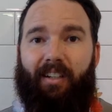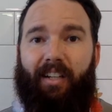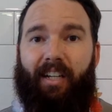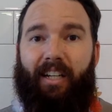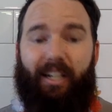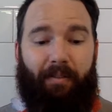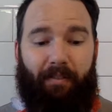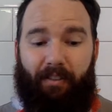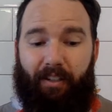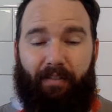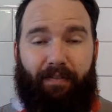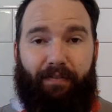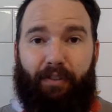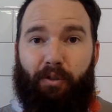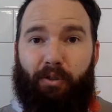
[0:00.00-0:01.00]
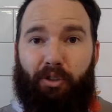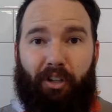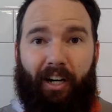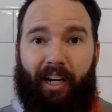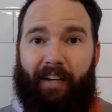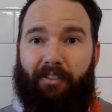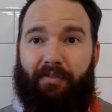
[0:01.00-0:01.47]
In food
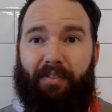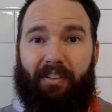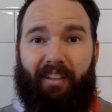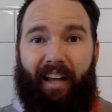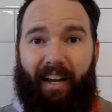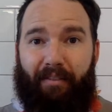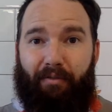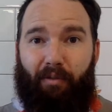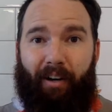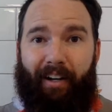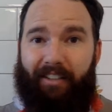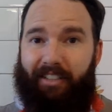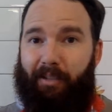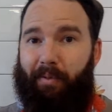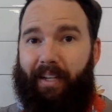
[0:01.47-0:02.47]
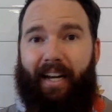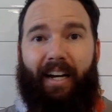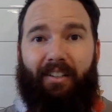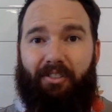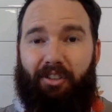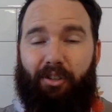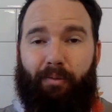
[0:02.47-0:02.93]
drives for LifeWise like we
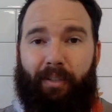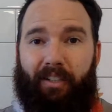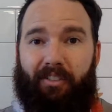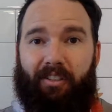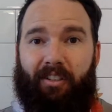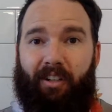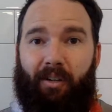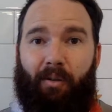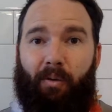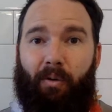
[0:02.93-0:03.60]
had 2 weeks ago,